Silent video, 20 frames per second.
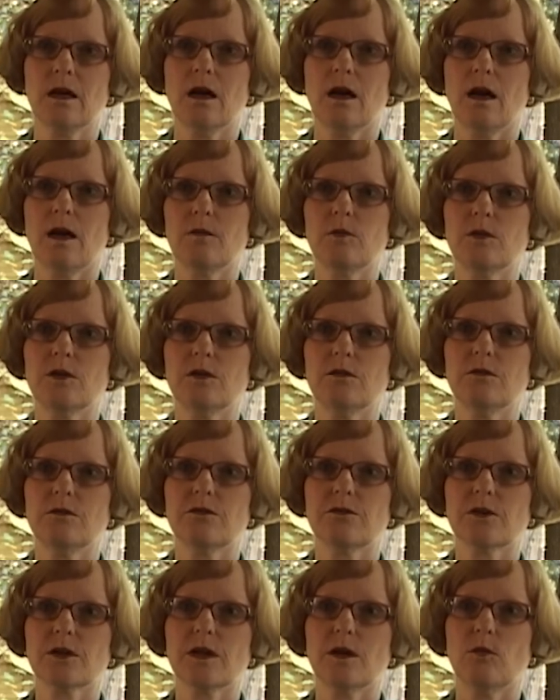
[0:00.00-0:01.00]
I would
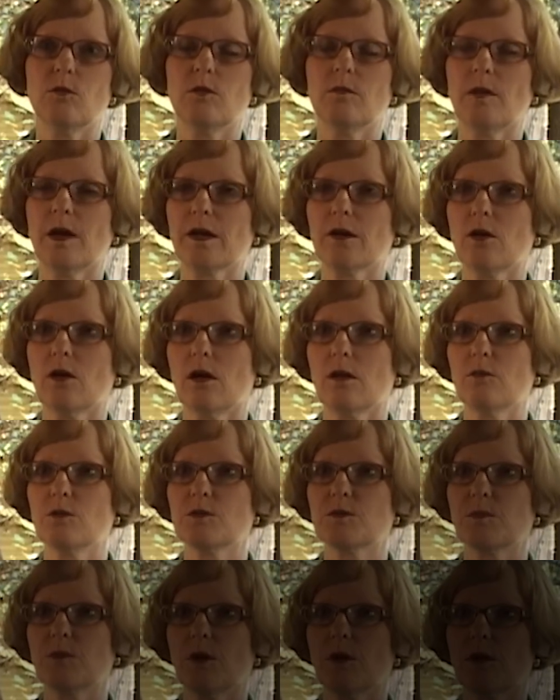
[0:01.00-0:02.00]
forget where my car
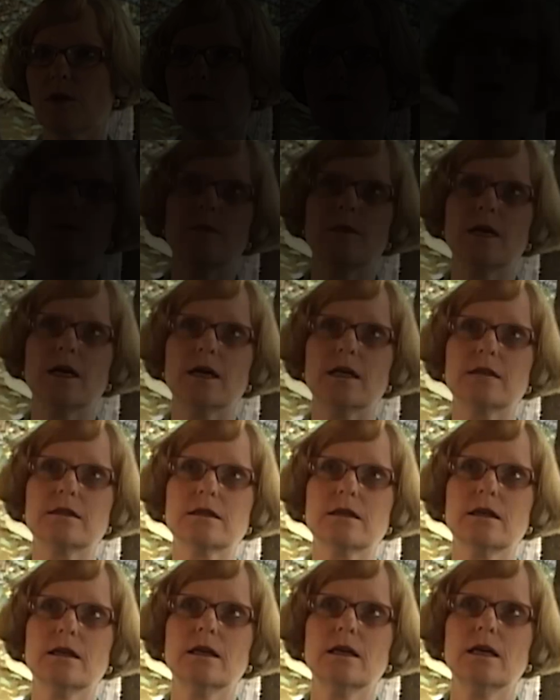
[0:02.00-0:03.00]
was parked. I met
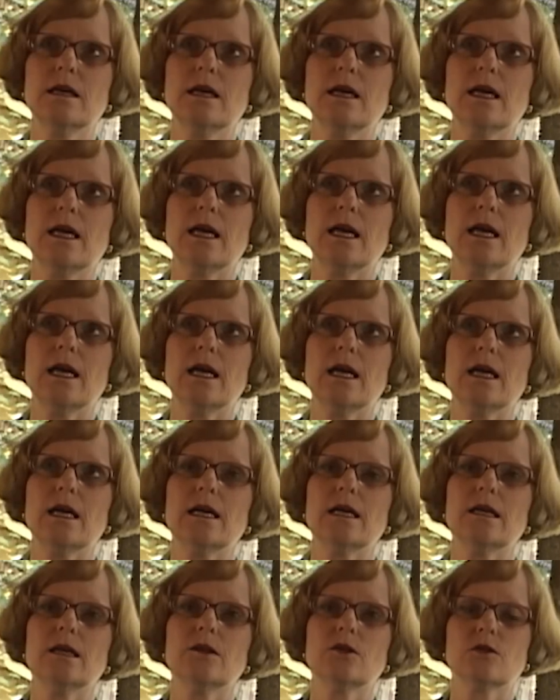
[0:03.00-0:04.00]

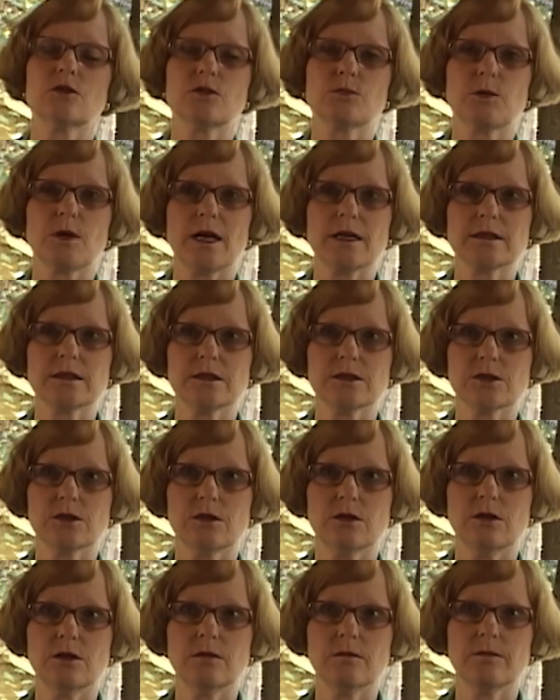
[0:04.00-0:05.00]
a nurse
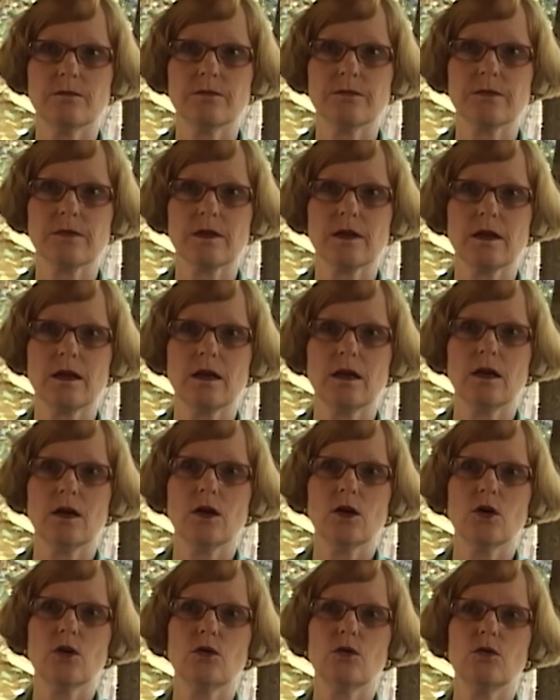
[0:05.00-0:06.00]
practitioner
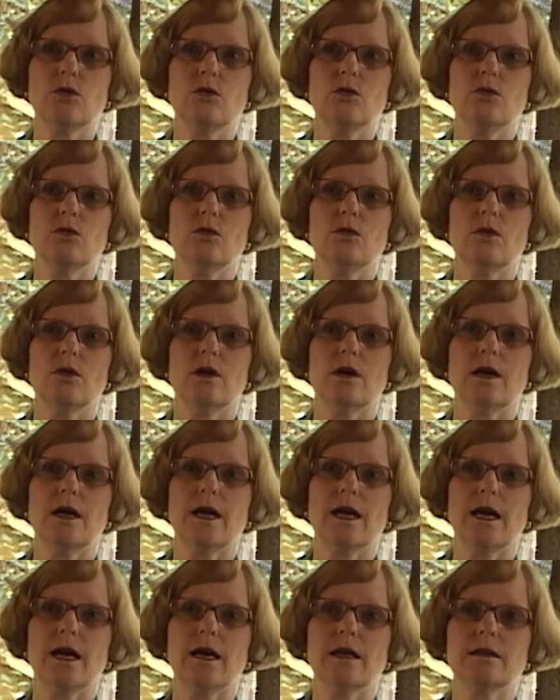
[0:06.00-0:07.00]
who
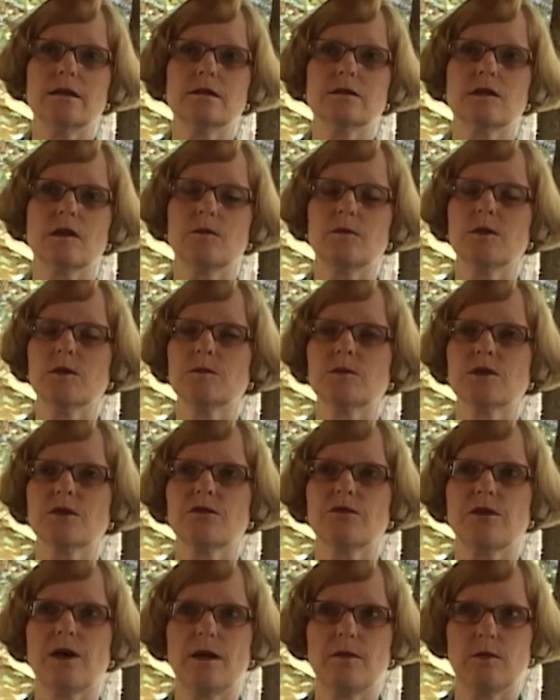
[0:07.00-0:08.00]
had symptoms of
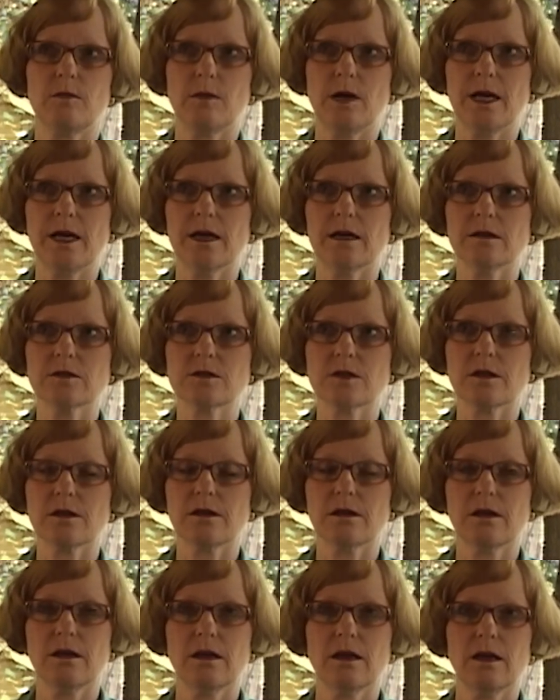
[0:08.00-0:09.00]
fibromyalgia.
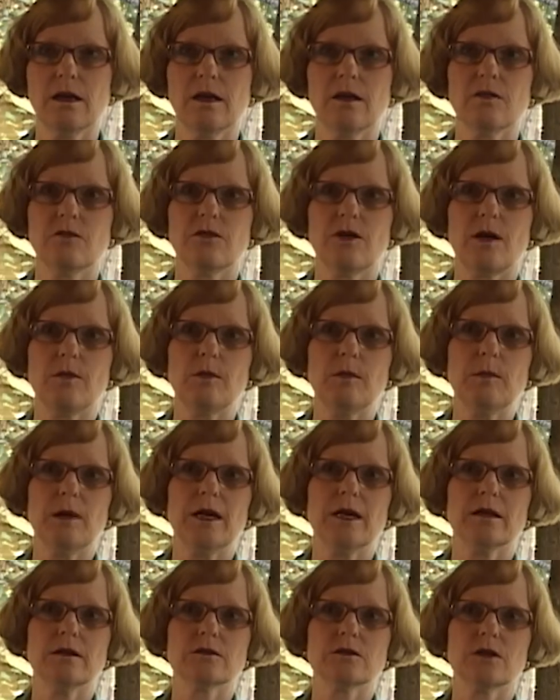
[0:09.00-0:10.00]

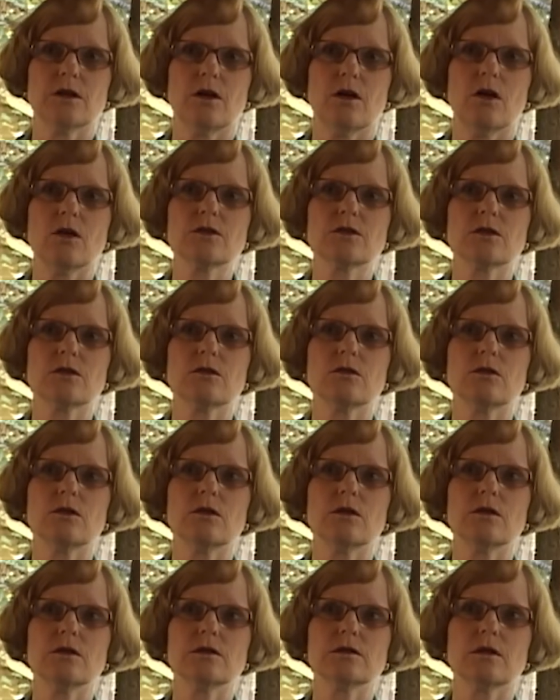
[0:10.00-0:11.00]
Fibromyalgia
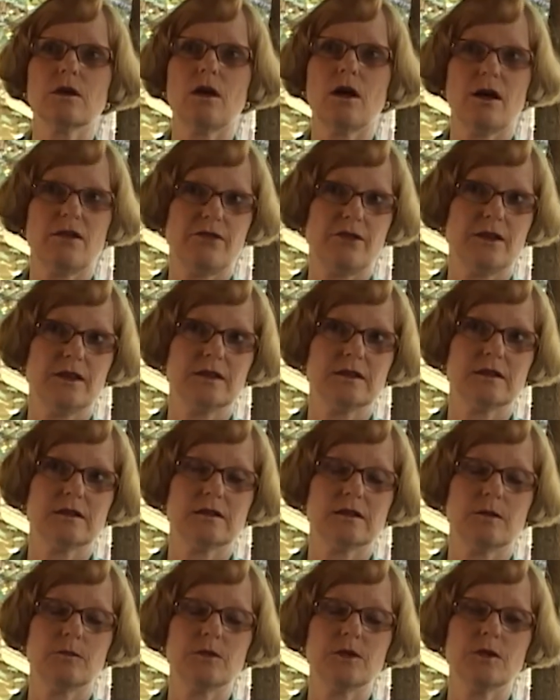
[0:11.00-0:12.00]
also often is a
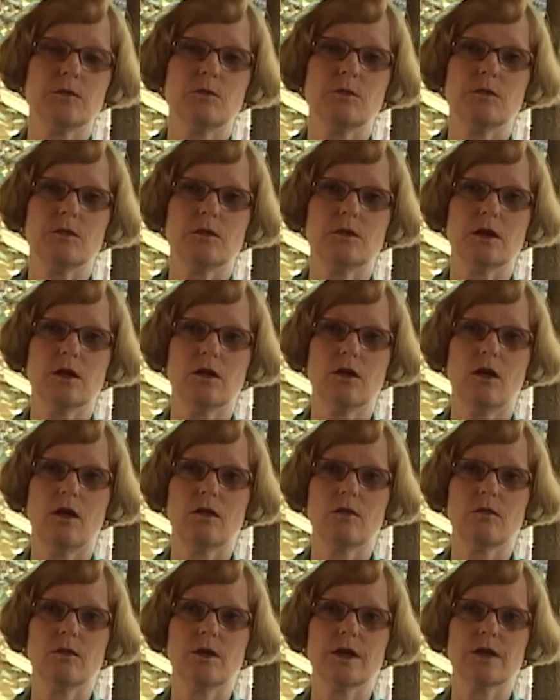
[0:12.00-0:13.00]
symptom
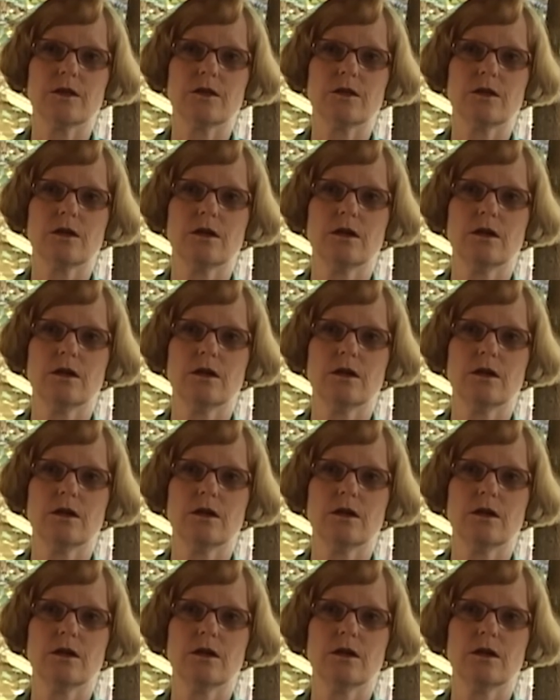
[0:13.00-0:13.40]
along with